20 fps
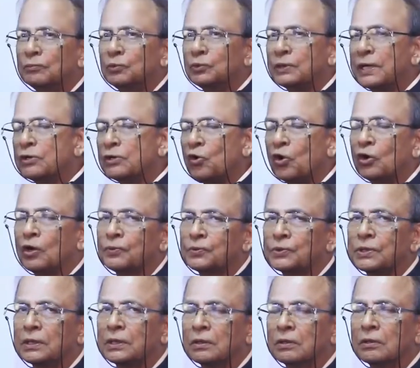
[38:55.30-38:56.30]
Put and call
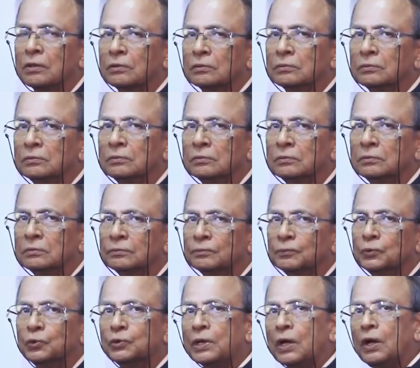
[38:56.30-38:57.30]
option,
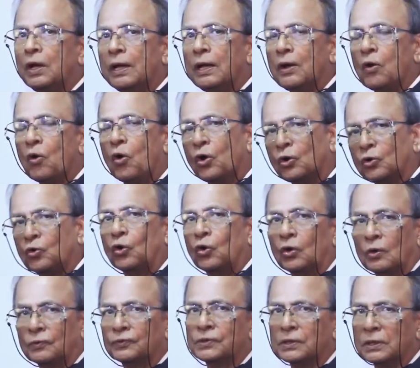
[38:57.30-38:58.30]
put or
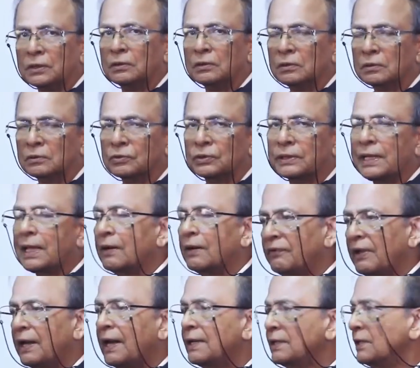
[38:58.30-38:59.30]
call option. So there are
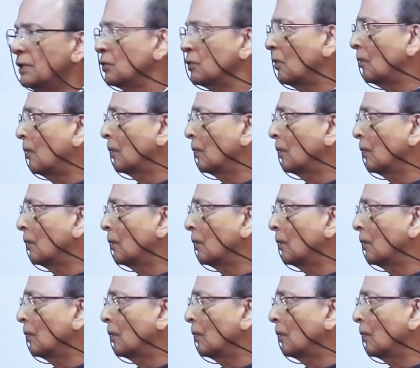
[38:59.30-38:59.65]
varieties of